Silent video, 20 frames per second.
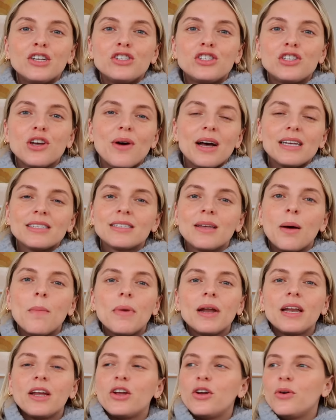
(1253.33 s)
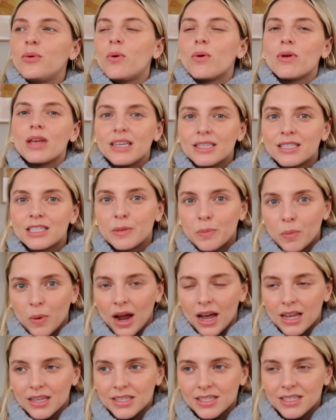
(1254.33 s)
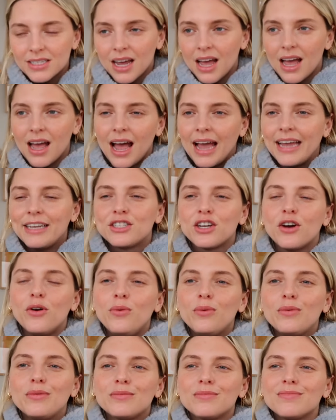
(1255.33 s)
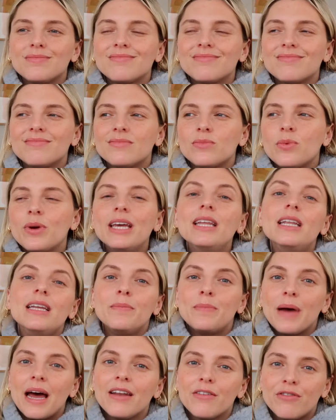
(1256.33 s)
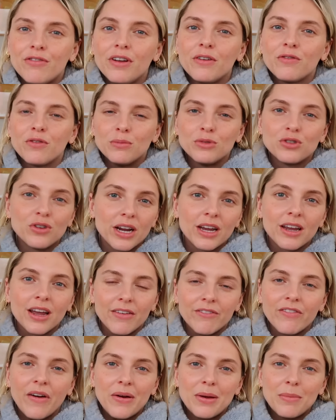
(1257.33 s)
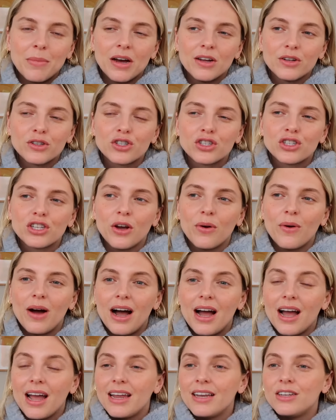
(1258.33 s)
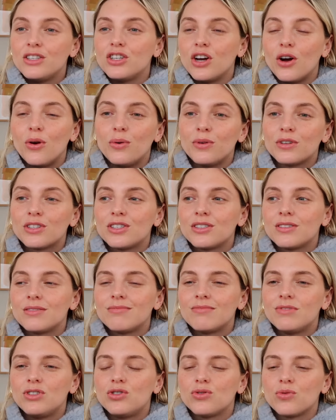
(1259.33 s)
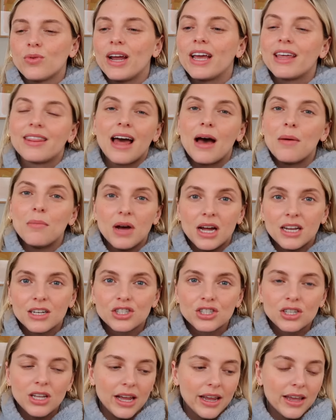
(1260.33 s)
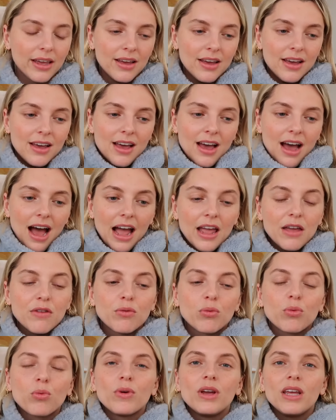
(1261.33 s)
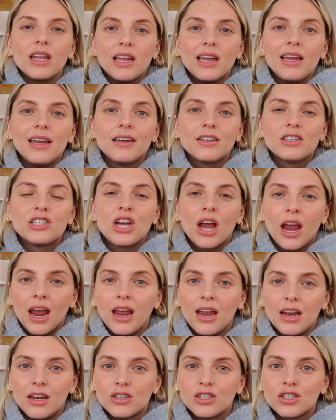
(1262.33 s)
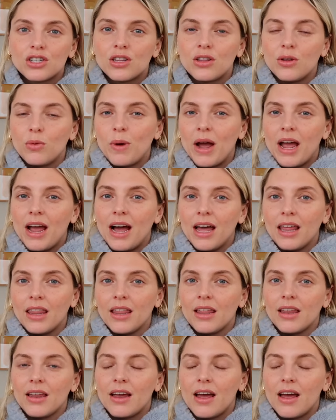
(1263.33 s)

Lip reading: So as somebody who is depressed, I don't really benefit from drinking very much. So I don't drink that much. Like, I have really changed the way I